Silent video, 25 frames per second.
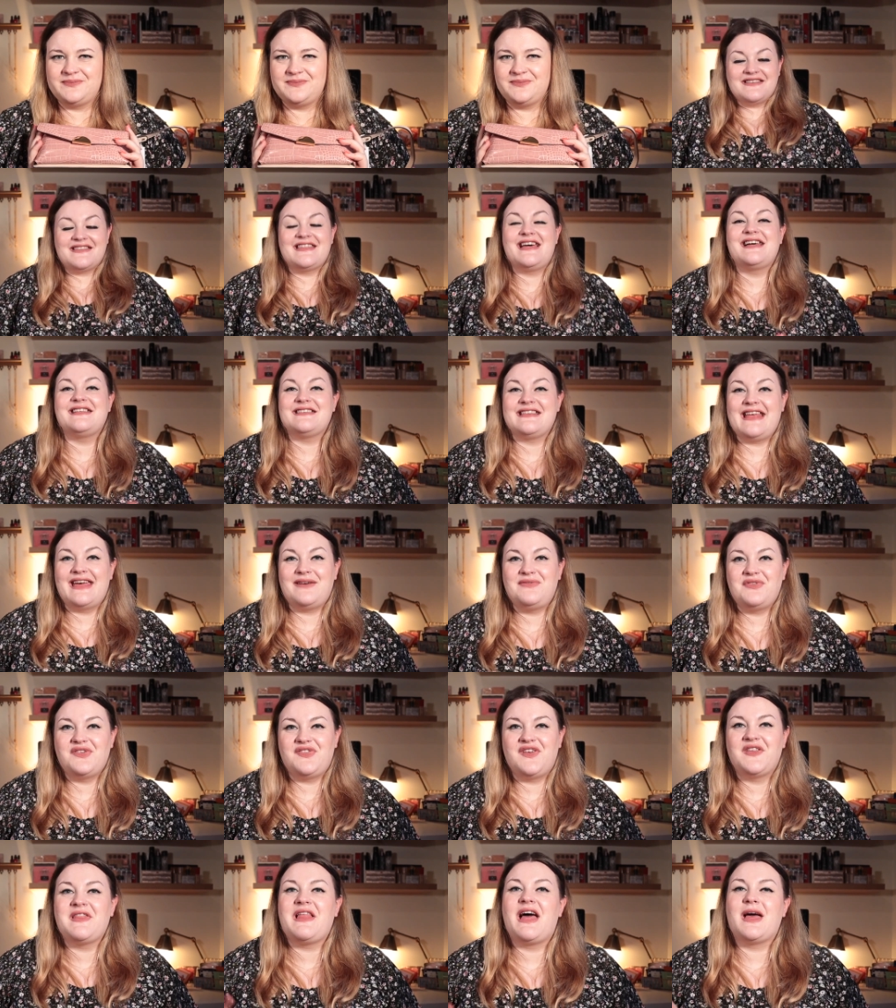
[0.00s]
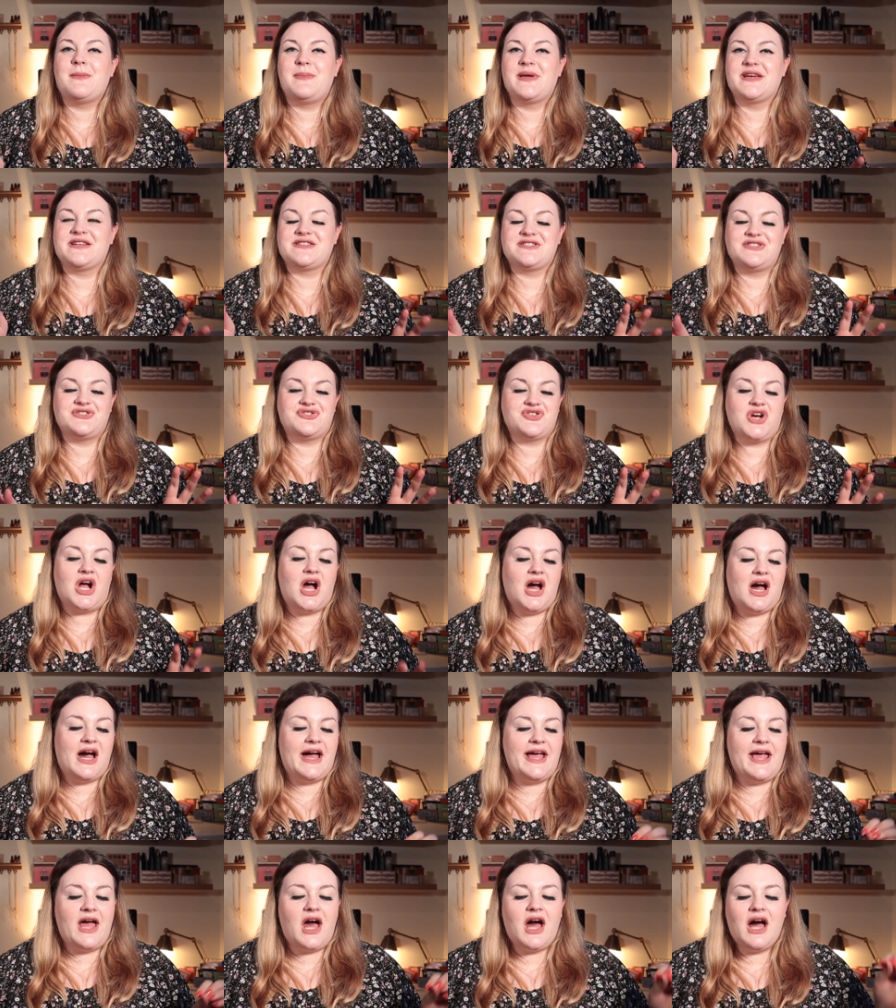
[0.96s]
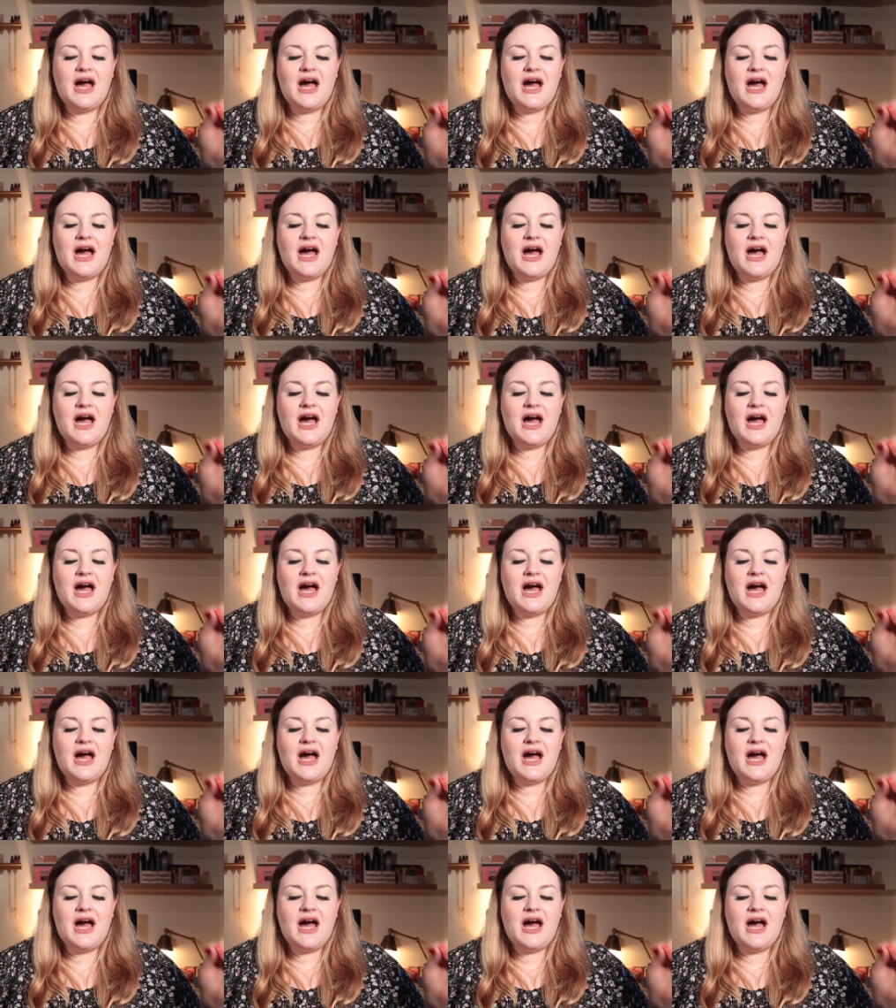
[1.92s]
So that's everything that I picked to try.